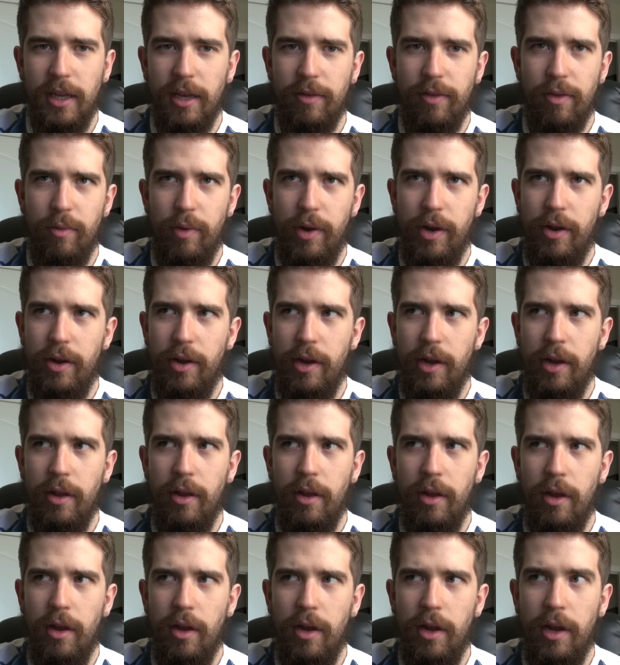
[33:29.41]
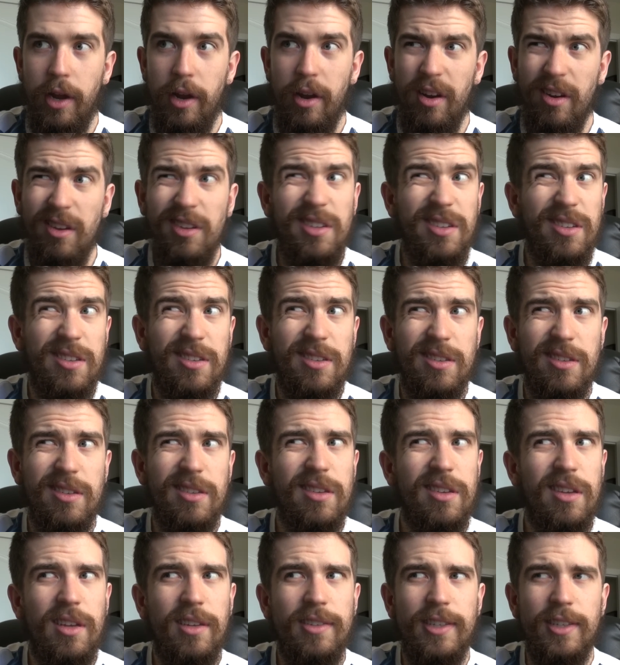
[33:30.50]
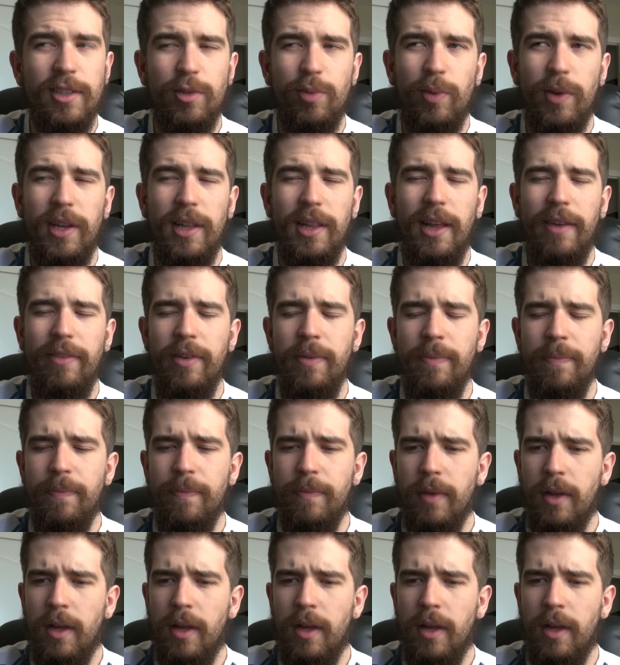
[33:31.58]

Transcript: like, 3 years, since 2011,